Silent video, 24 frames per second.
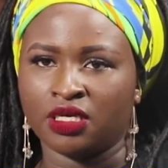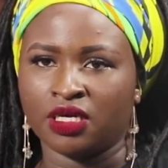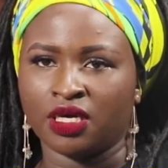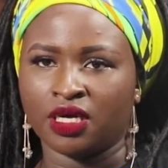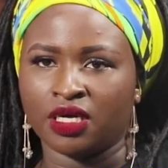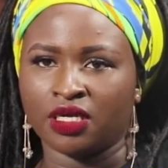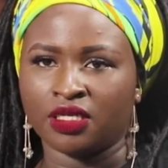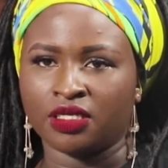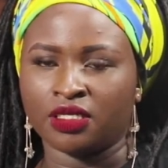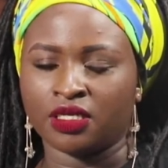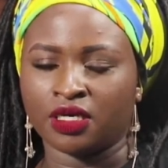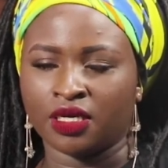
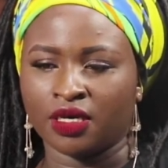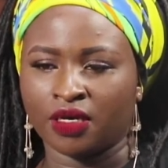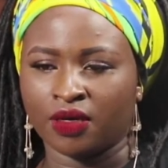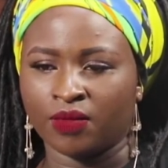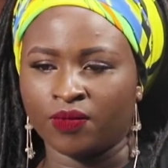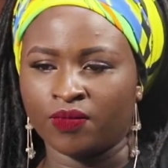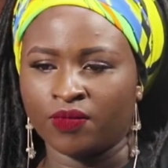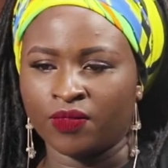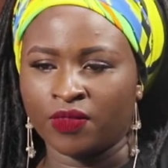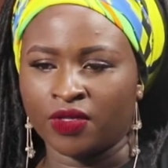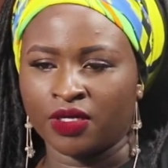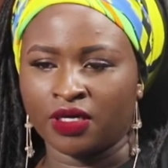And
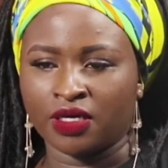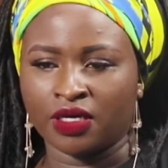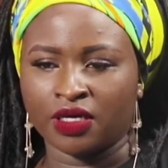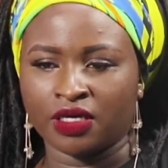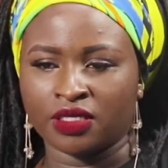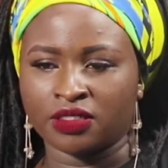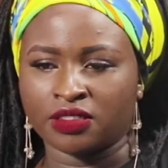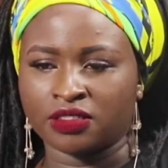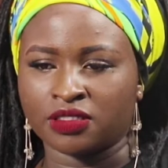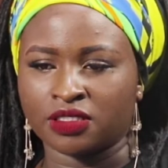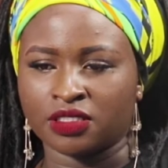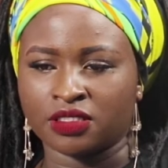
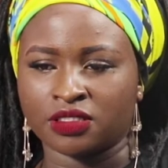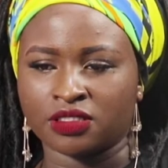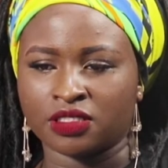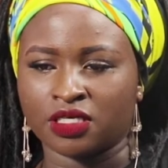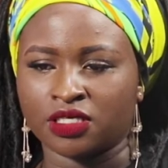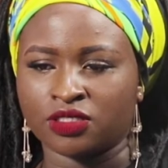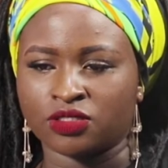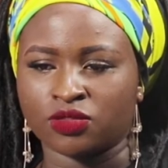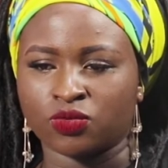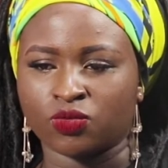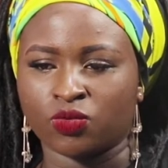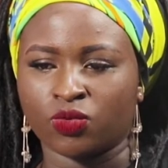it's
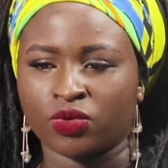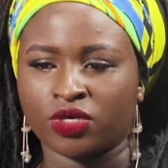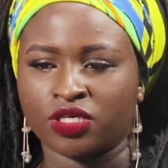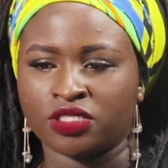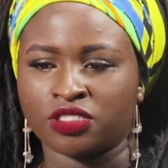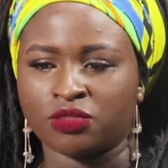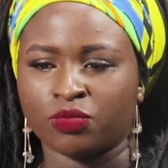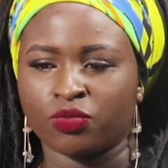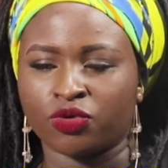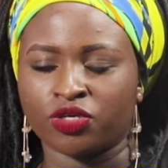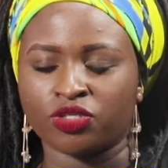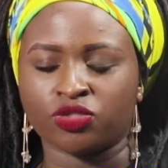
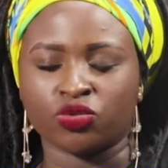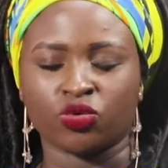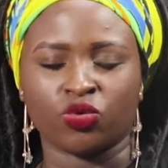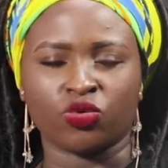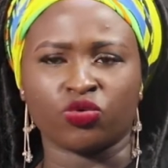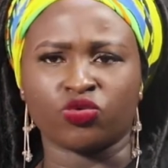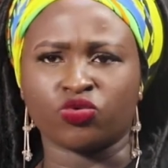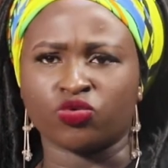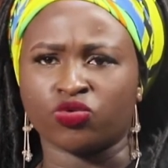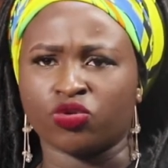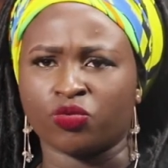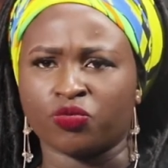important to go
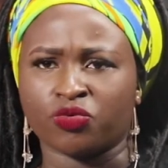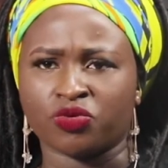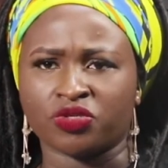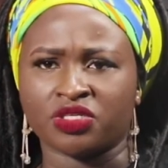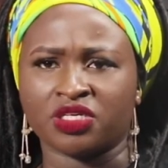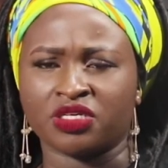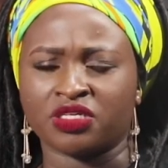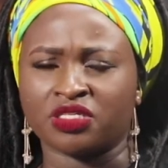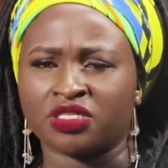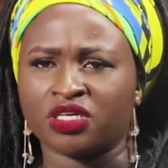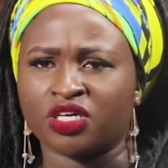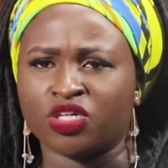through
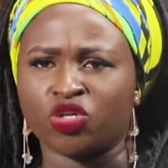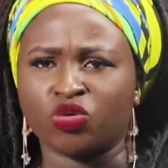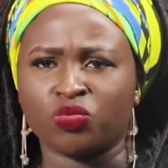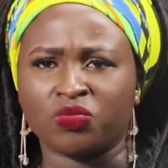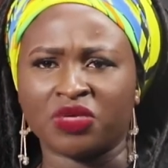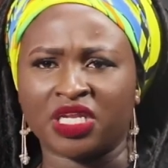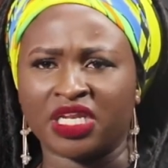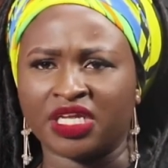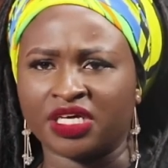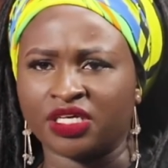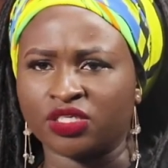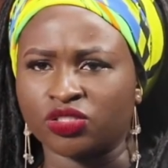the
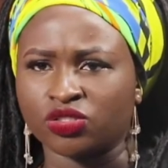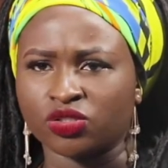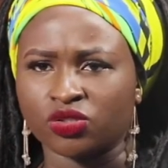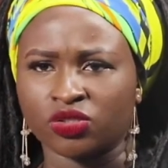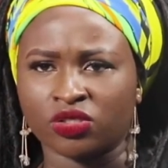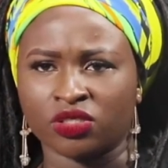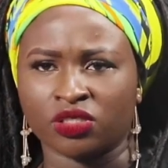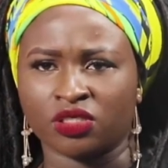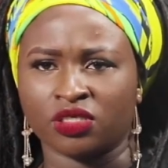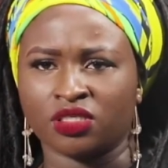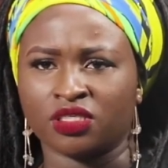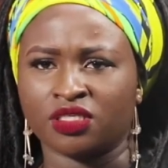
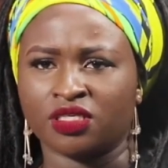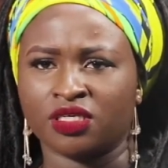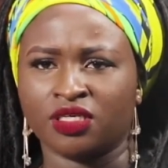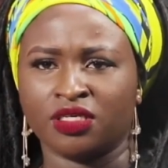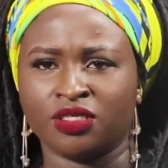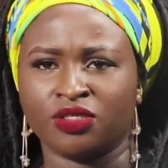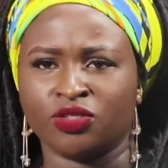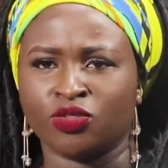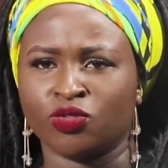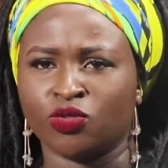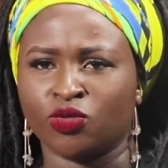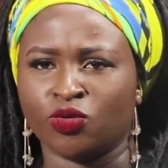humiliation,
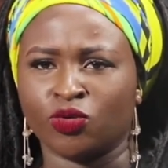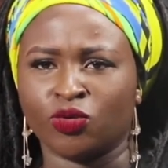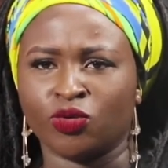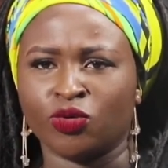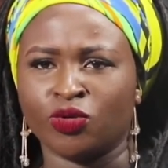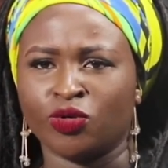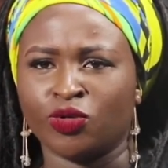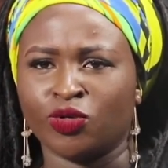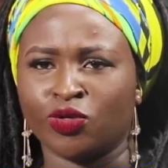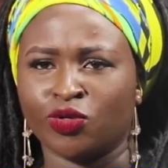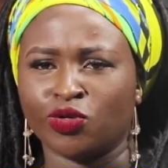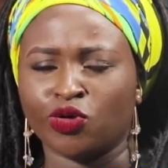the, you know,
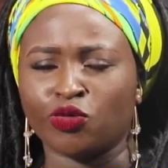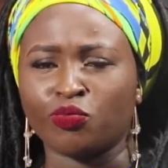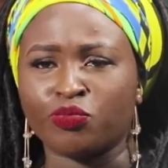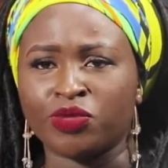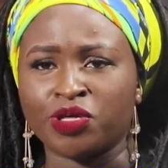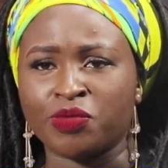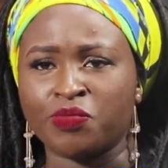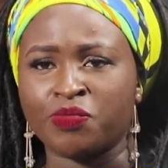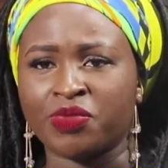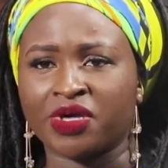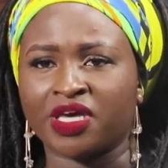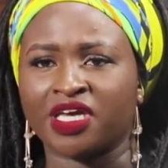not
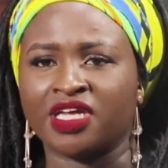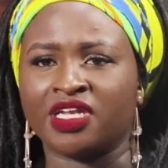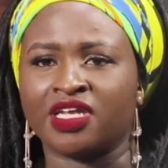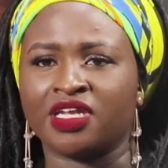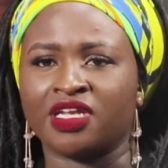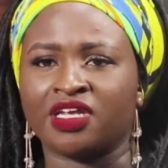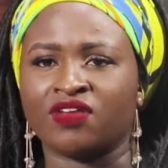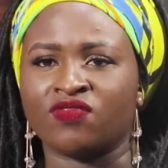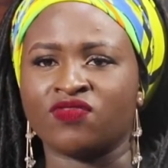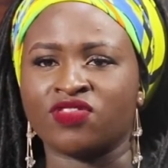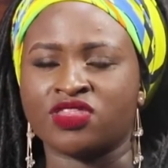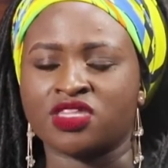being paid
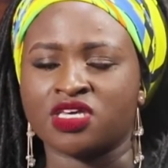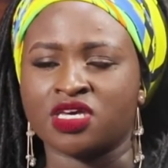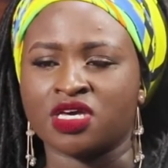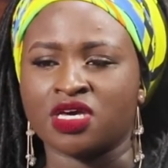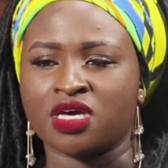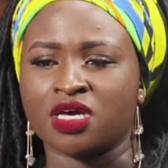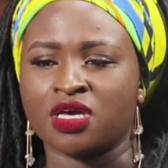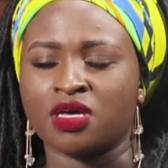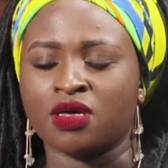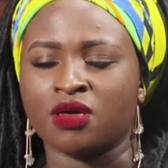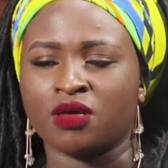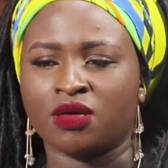and everything.
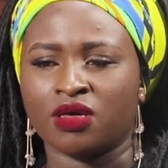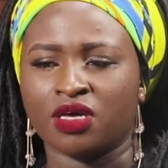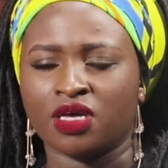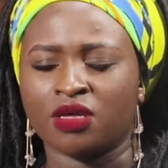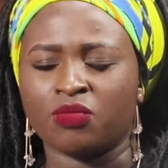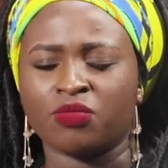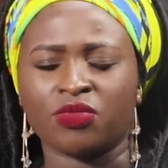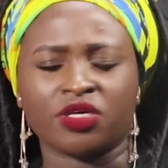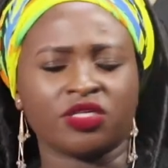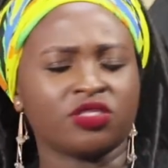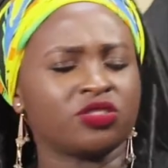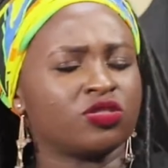
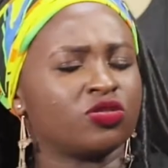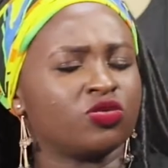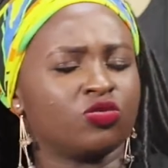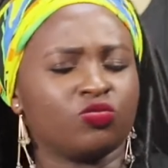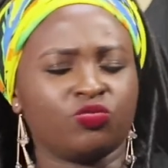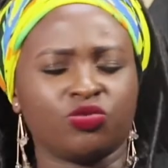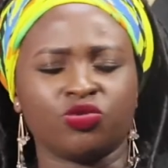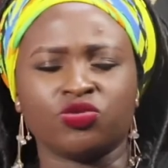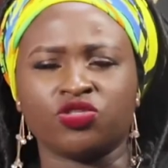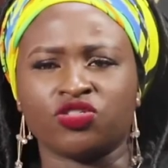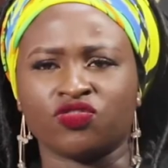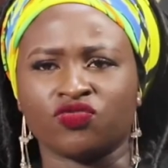It makes you
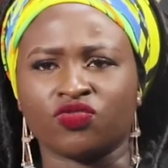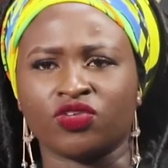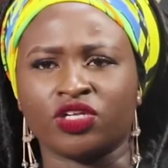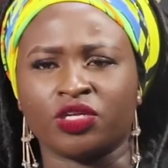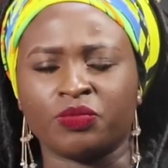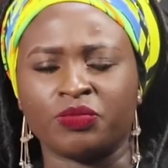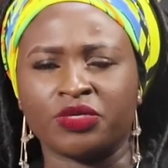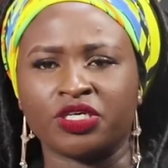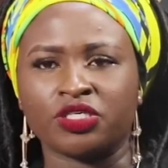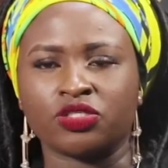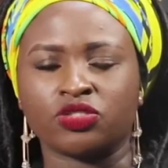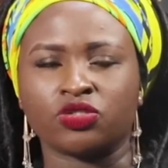beautiful.
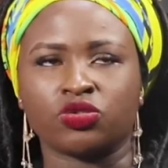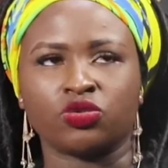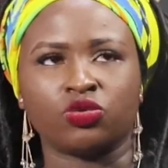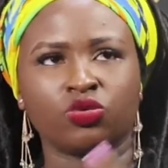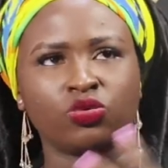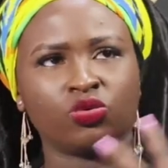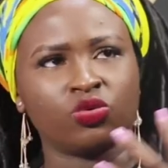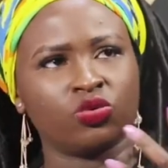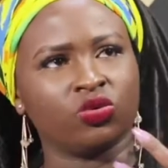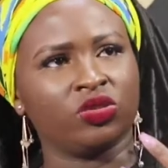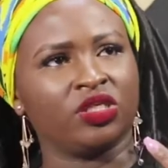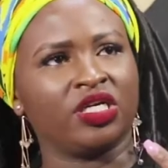It makes
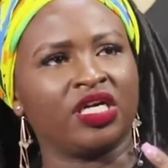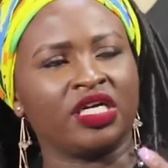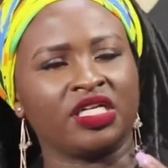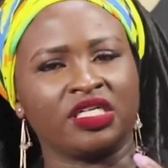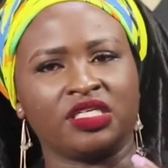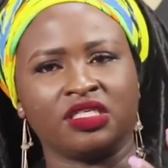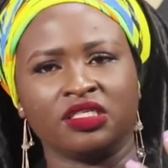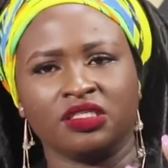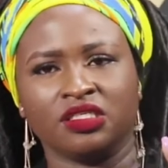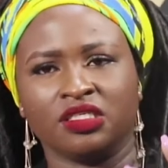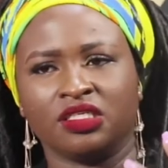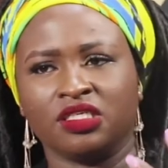you,
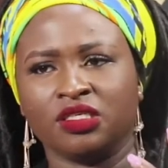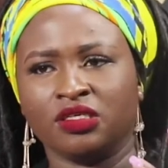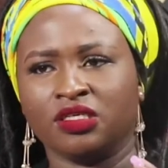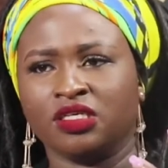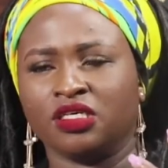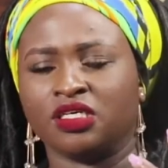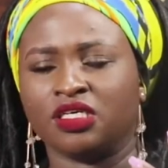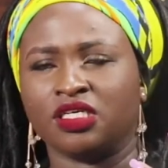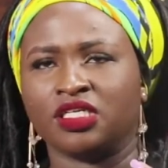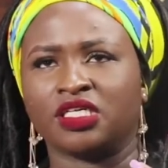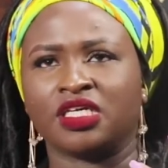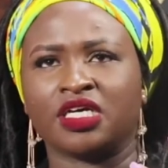yani,
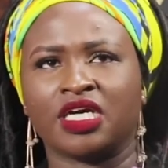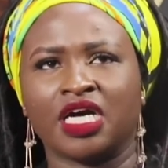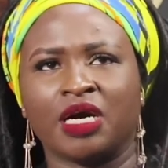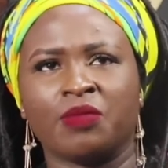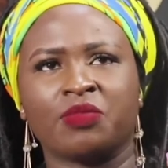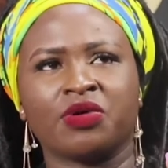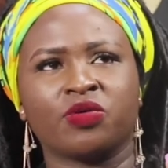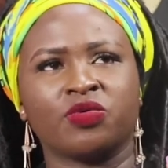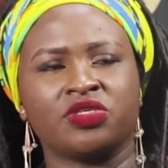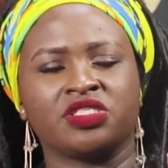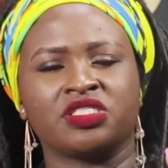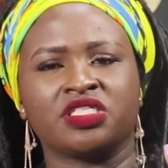in
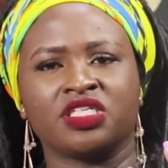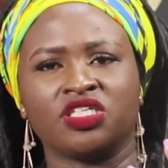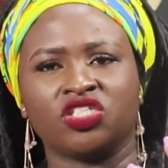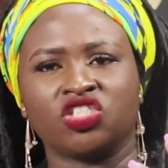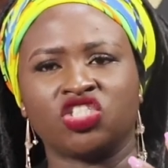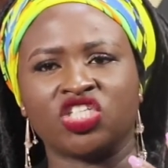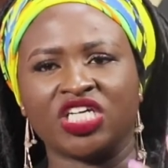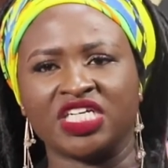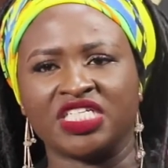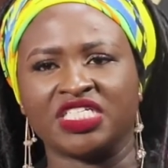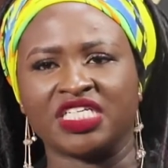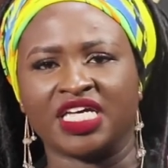Kikamba we say
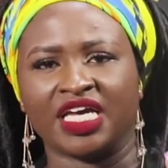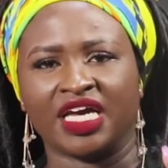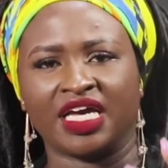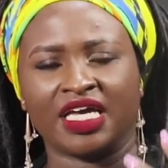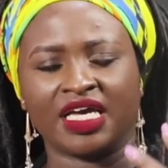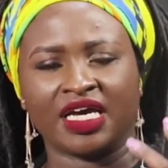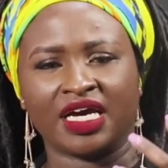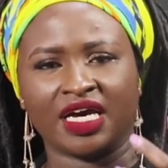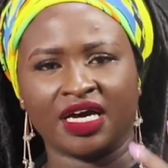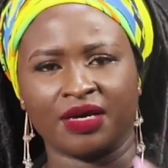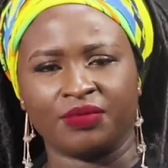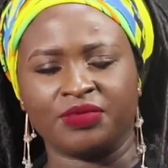chete ya
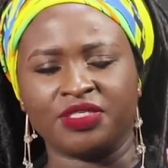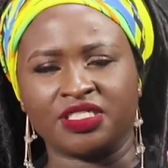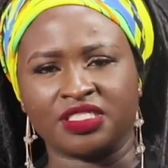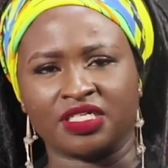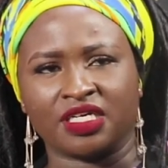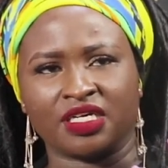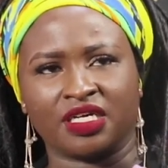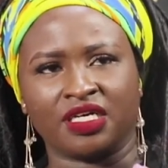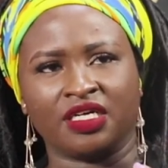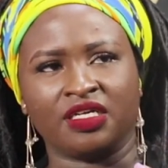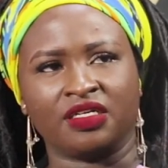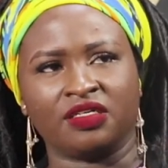
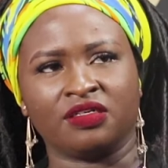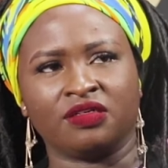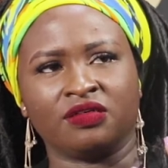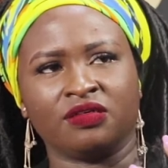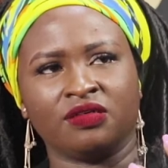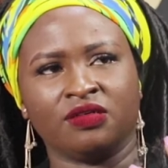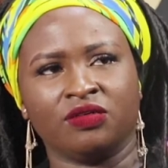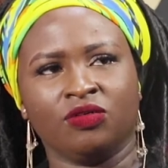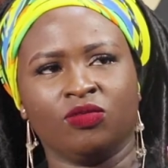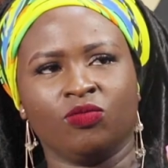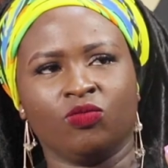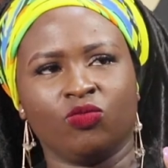ikabita, yani
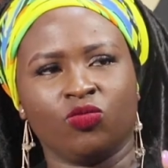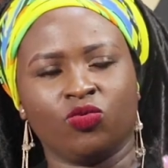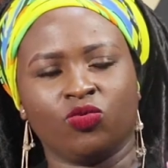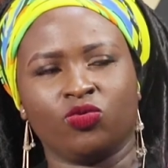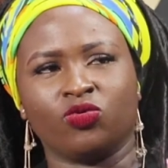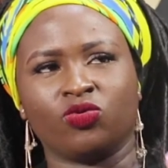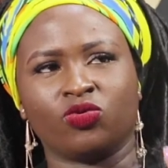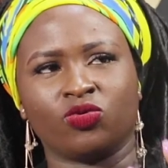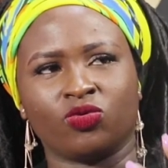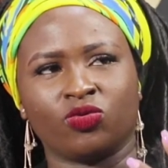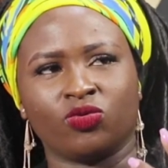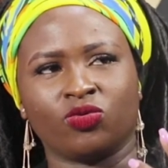
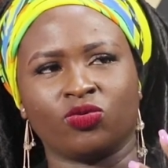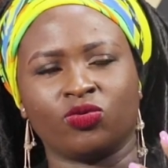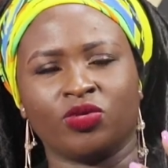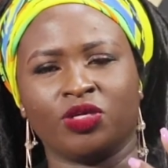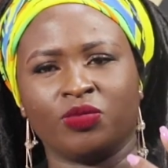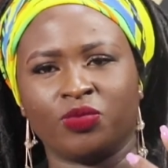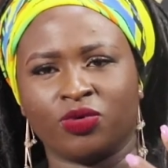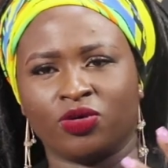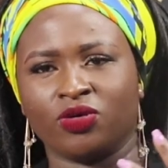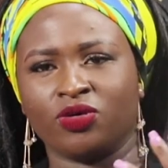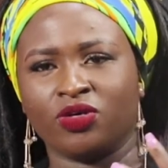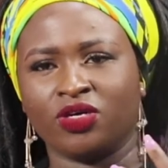mundo
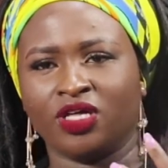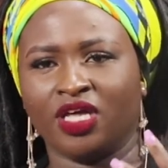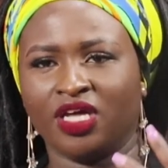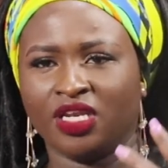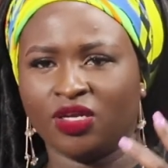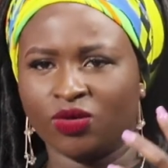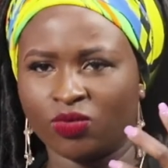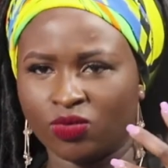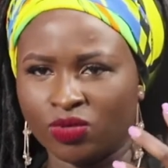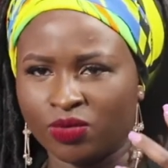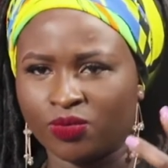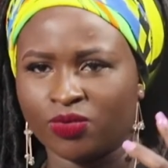wibo,
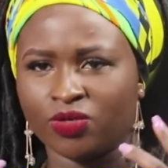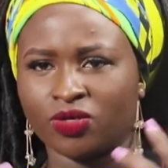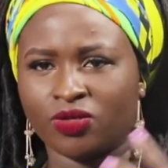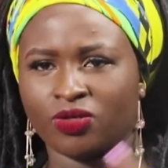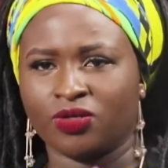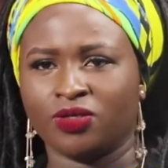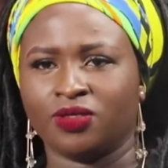yani wibo.